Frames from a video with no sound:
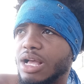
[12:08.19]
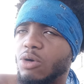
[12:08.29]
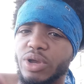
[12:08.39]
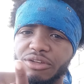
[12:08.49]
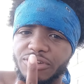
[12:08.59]

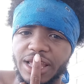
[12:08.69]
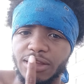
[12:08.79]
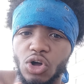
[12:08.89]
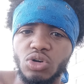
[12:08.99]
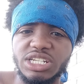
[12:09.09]
I waited for
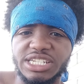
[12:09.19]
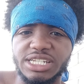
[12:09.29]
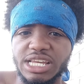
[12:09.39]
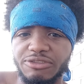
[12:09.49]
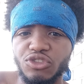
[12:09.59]
that. Only a
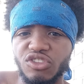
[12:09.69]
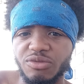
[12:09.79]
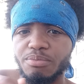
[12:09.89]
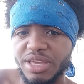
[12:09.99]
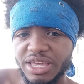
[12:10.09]
select few
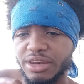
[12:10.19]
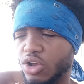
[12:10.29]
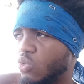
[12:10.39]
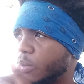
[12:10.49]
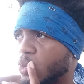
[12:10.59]
of men
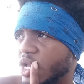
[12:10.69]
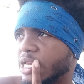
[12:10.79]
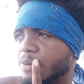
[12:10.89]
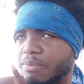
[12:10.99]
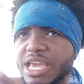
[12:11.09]
and women
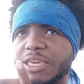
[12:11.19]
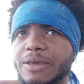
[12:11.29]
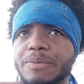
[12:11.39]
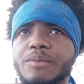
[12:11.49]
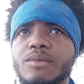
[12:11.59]
wake, make it